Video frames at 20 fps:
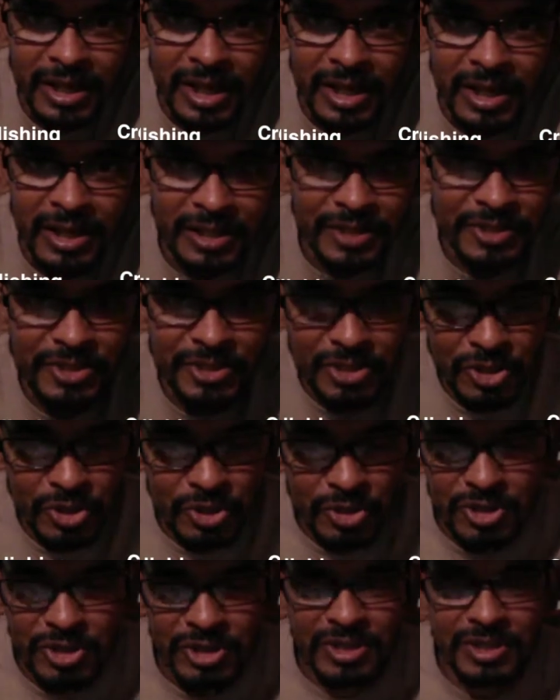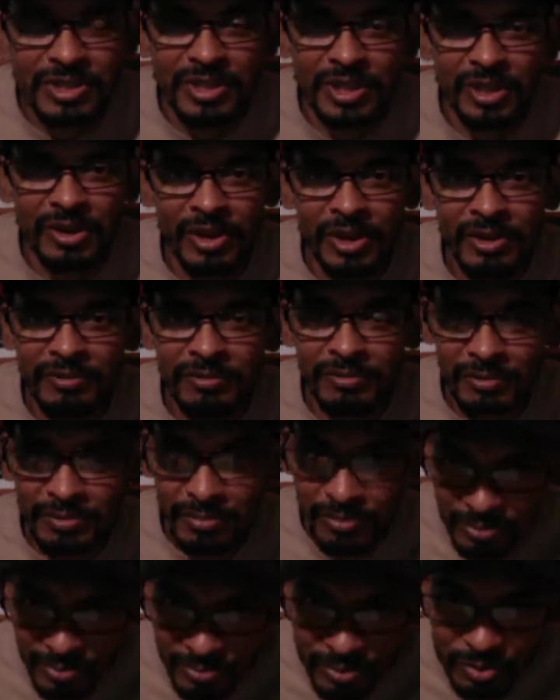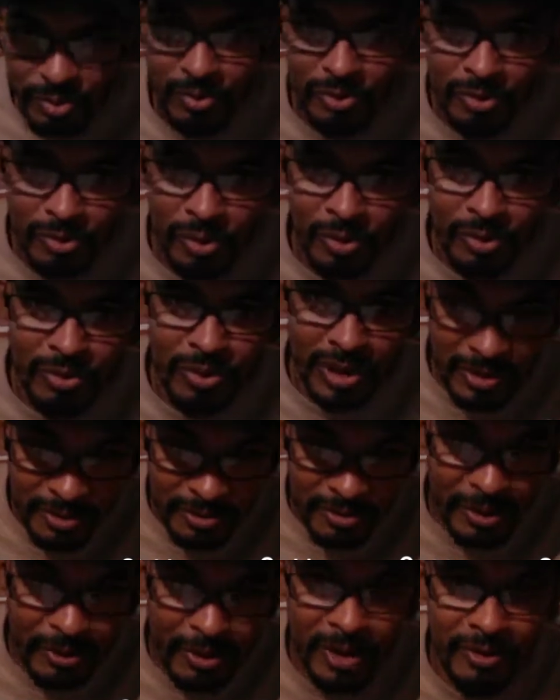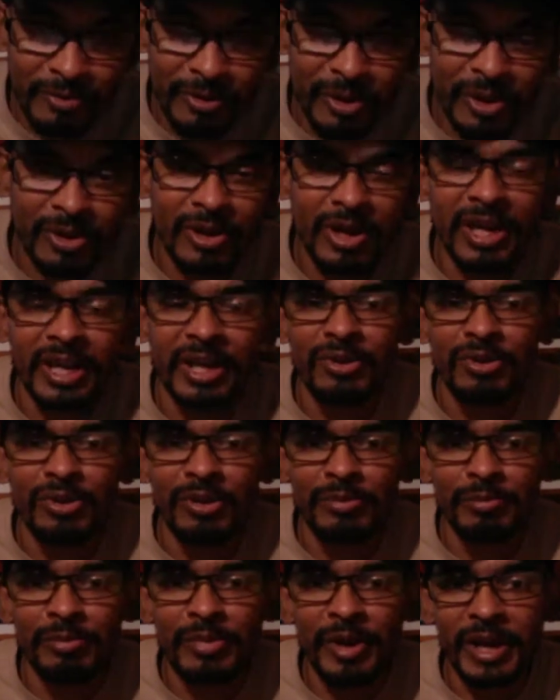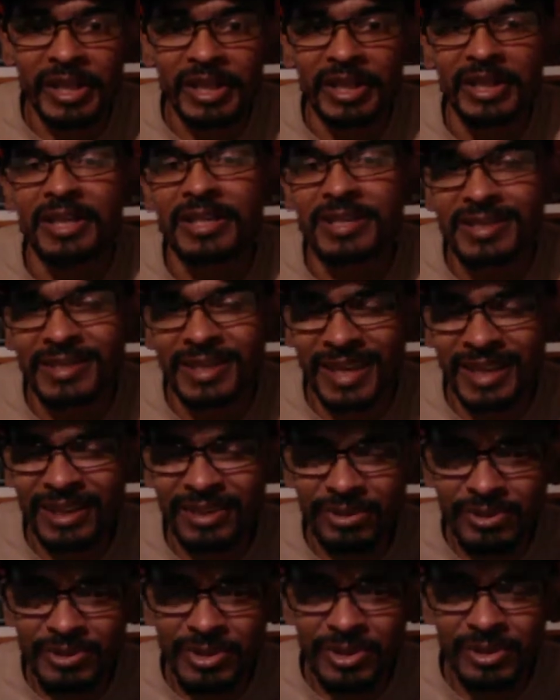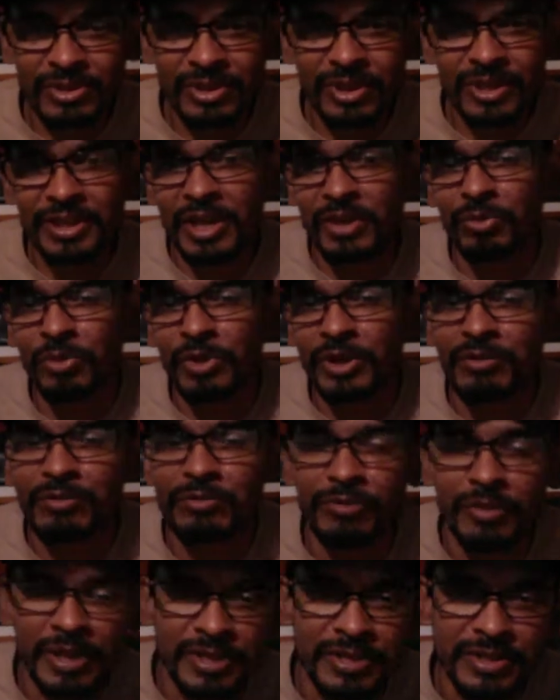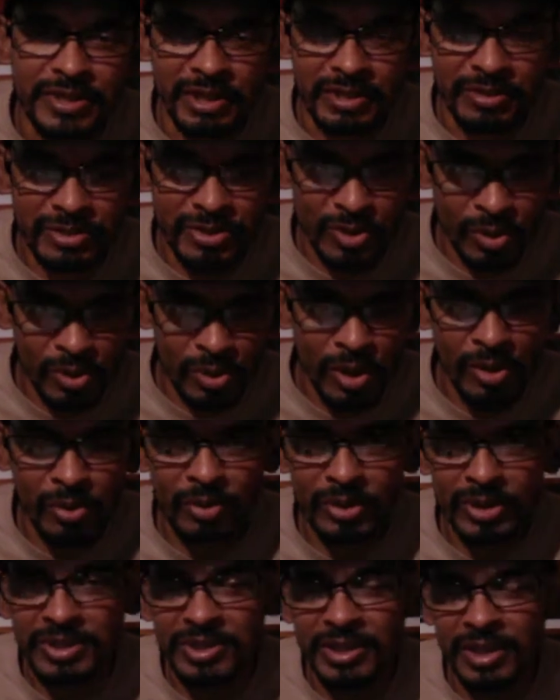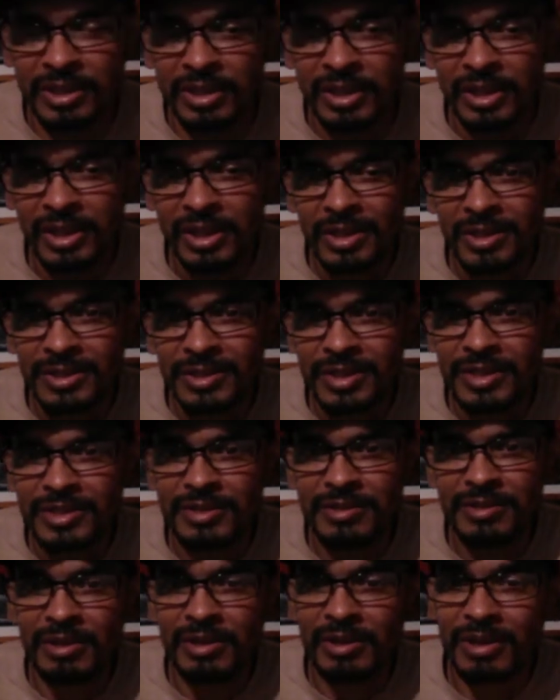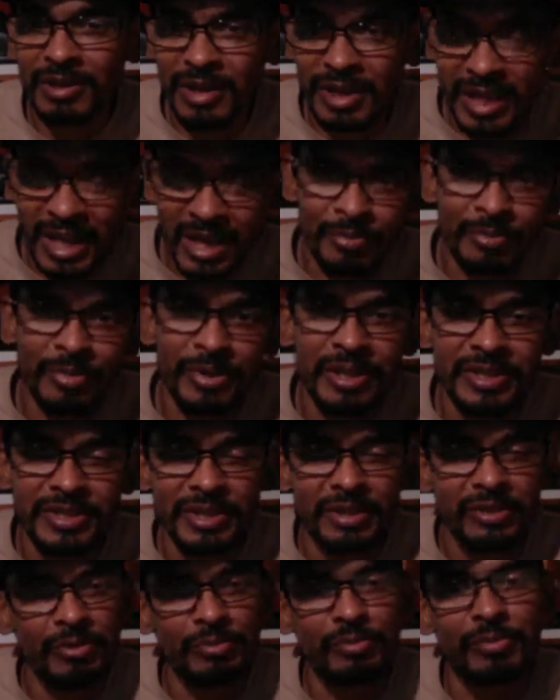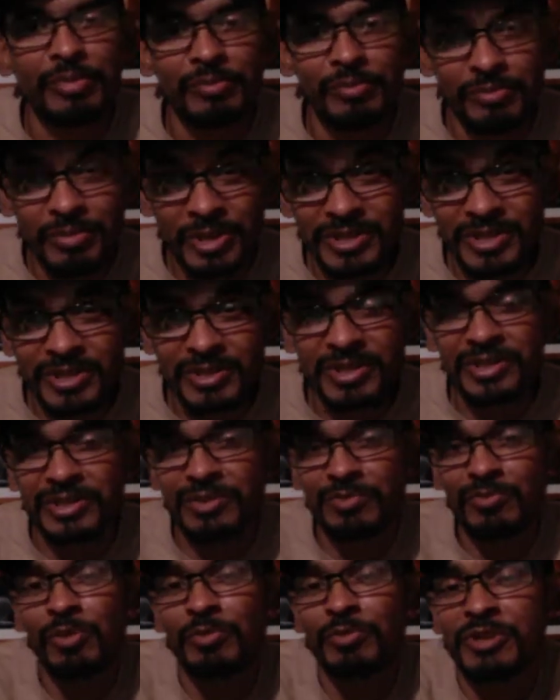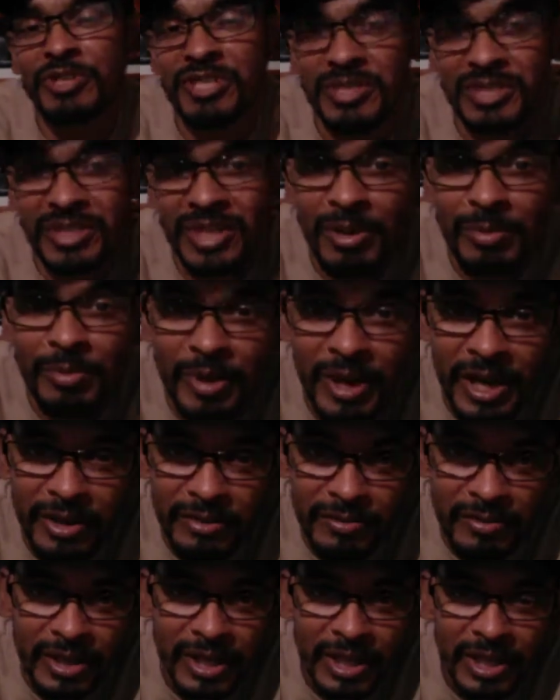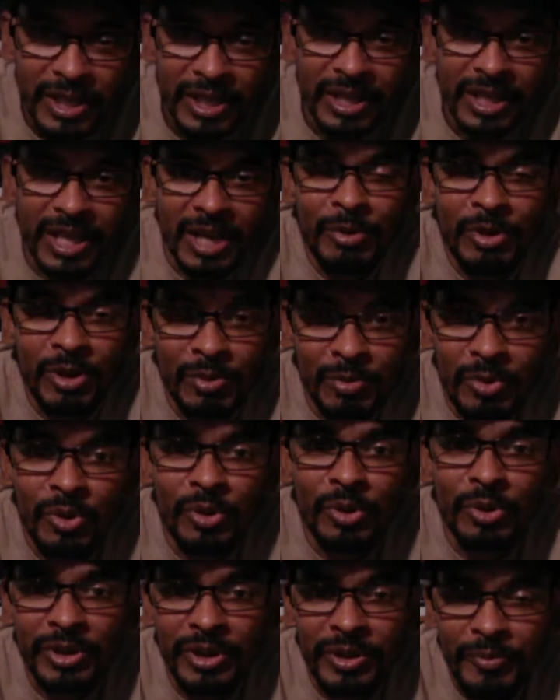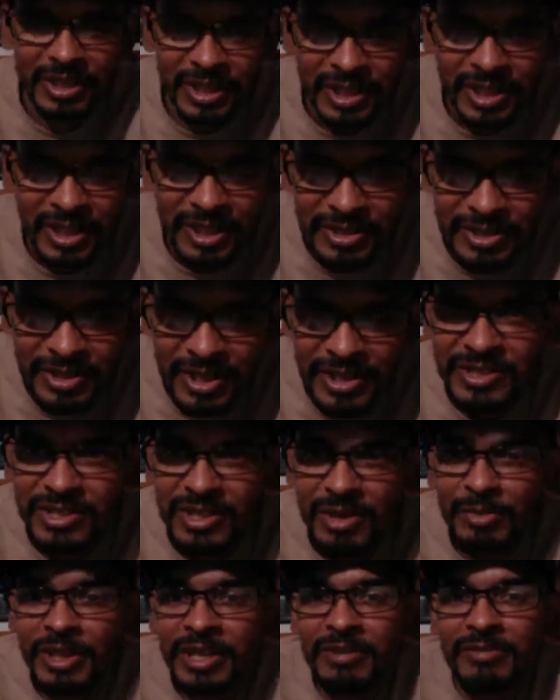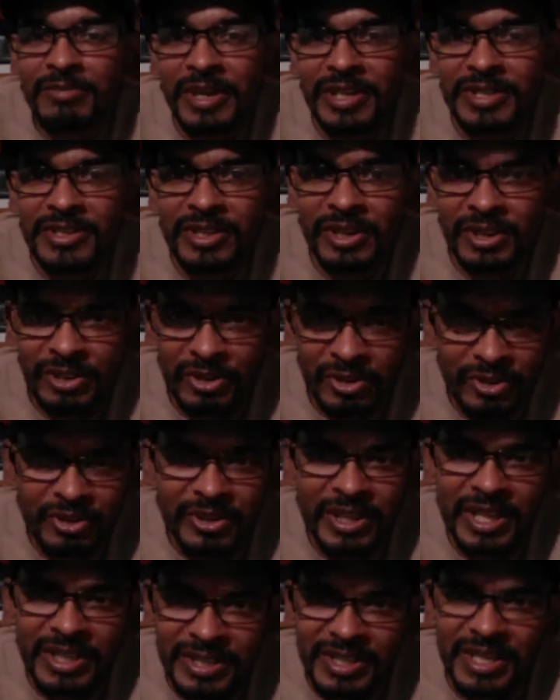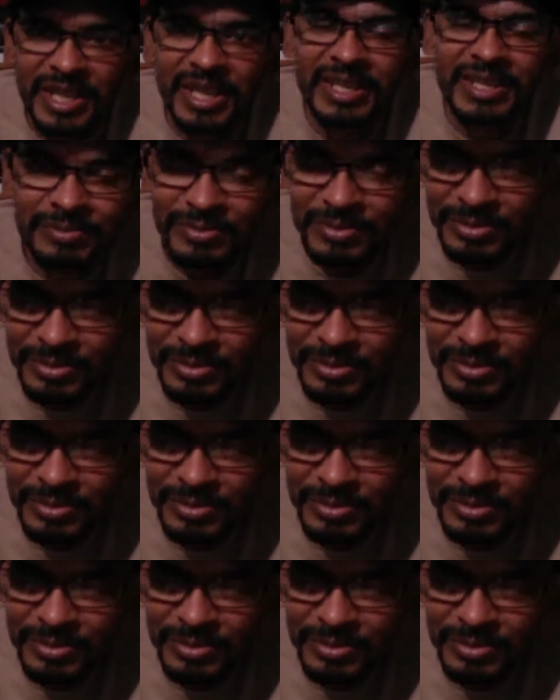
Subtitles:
institutions around Whangarei who are backing us, and also the network of friends and storeholders and just companies that are businesses, small businesses that are part of coming on board. So there's so many events going on that day.